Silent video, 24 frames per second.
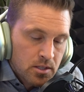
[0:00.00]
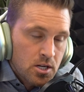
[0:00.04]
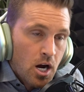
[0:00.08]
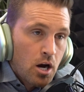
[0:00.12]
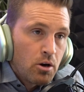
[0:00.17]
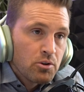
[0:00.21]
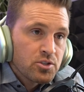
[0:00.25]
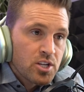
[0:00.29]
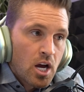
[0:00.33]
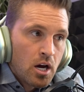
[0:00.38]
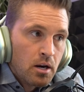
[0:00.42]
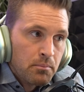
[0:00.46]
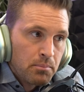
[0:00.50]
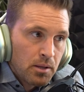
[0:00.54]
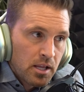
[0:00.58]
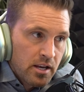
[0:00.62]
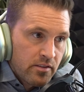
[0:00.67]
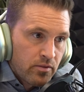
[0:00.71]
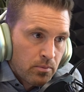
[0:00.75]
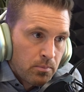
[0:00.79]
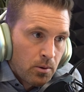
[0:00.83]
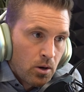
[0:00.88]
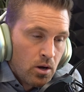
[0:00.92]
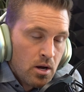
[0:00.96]
Tahoe's
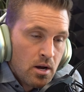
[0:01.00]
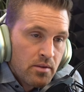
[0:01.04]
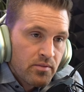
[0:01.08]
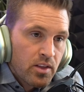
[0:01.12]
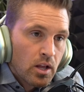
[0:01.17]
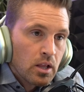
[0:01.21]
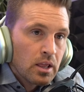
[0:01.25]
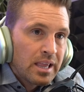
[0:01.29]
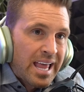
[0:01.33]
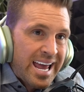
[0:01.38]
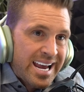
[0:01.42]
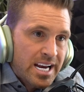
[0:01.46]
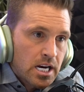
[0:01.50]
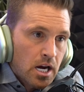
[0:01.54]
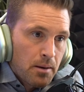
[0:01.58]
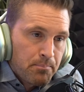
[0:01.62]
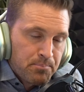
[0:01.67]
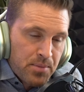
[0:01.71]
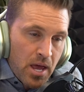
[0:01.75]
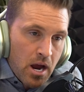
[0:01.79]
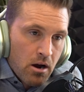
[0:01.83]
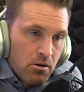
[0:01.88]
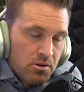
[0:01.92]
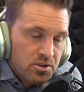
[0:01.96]
unbelievable. The lake
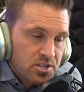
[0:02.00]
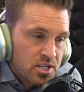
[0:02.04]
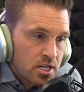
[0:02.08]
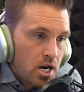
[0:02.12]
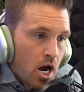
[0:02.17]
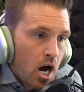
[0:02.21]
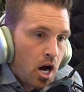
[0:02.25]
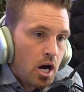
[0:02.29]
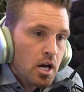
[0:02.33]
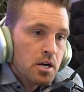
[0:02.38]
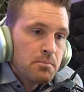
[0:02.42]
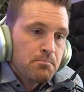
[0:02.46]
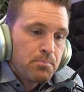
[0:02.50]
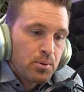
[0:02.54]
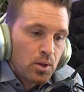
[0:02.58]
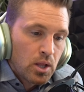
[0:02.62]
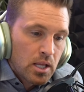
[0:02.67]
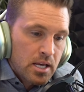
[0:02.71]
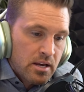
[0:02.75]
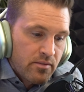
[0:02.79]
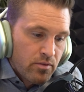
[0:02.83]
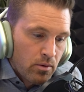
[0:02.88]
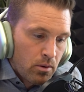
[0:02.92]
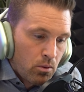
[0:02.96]
up there is an
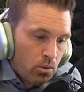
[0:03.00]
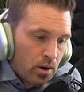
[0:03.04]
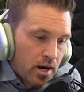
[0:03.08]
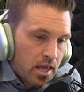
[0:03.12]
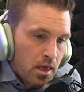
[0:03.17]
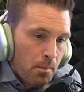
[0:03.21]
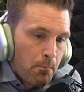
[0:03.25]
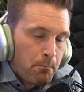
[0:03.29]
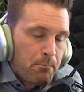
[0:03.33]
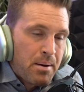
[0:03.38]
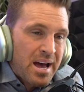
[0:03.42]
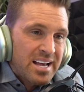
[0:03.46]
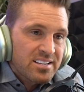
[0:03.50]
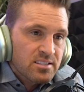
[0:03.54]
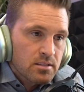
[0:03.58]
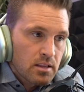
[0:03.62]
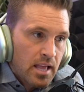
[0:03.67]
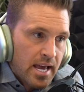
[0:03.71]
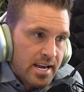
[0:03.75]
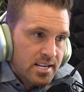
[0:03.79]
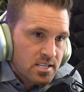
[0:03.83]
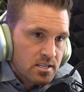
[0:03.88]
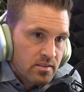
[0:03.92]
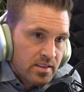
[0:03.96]
unbelievable, one of the best
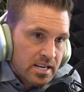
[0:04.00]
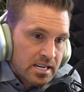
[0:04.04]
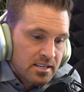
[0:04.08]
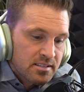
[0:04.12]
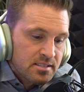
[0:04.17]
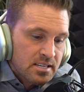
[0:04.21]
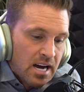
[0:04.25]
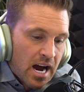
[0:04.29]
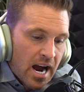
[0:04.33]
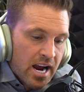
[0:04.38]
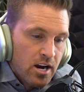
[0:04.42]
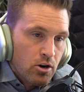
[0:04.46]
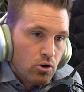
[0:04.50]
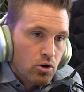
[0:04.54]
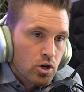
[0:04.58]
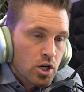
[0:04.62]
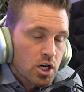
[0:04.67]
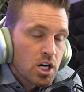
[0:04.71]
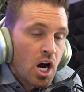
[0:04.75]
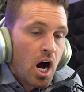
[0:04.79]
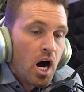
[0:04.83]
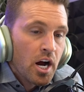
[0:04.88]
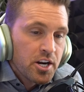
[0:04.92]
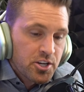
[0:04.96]
lakes in the entire
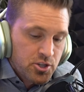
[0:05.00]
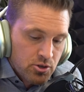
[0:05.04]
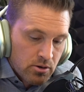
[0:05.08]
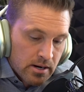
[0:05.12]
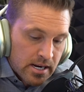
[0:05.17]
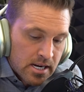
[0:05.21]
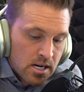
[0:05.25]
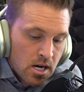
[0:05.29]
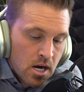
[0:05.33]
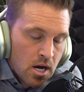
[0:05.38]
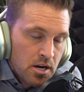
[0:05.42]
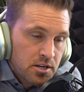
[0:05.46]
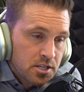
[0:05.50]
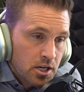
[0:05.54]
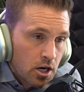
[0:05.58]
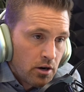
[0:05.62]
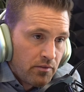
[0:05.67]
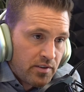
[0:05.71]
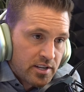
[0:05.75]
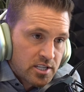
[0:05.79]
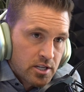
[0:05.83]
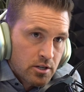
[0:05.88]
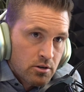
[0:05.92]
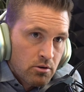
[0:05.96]
country to
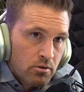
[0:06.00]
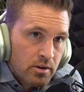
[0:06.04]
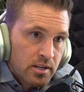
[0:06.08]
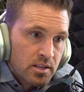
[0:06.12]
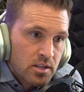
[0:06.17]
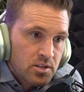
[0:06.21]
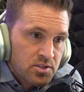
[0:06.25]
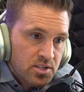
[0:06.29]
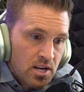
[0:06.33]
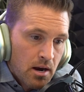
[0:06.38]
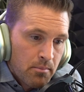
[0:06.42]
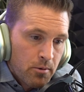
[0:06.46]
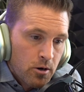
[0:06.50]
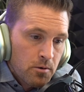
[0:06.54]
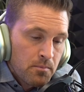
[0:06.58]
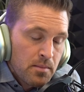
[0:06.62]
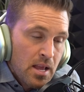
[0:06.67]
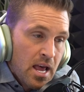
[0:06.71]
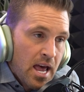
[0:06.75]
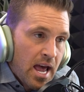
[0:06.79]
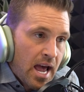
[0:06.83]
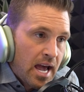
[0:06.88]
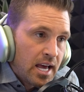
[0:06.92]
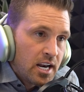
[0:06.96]
go visit during the summer.
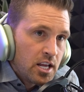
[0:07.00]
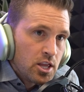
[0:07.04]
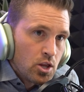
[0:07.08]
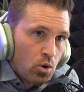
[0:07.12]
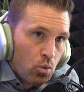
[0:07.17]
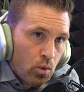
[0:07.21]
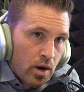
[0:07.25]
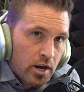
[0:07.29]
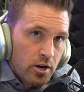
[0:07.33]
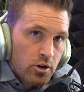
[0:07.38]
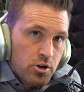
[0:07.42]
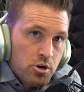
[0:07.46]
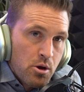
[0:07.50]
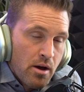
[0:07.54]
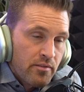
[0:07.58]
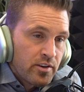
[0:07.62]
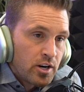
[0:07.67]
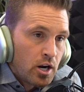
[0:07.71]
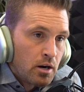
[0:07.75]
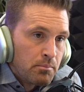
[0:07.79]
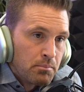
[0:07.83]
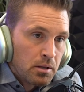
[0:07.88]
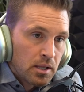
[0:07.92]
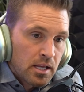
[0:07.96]
And in the winter, you have
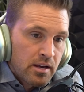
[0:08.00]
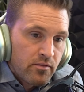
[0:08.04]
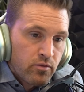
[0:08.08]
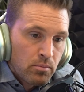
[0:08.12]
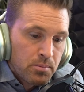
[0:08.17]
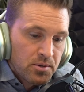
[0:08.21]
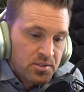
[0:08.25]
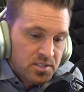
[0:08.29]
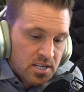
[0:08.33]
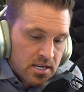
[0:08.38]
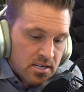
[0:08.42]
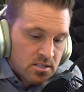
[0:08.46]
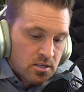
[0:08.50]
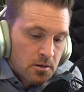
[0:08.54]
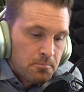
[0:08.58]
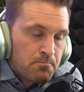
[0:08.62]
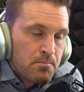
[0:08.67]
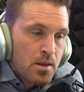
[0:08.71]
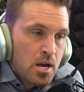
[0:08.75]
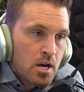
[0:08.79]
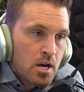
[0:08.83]
an unbelievable season.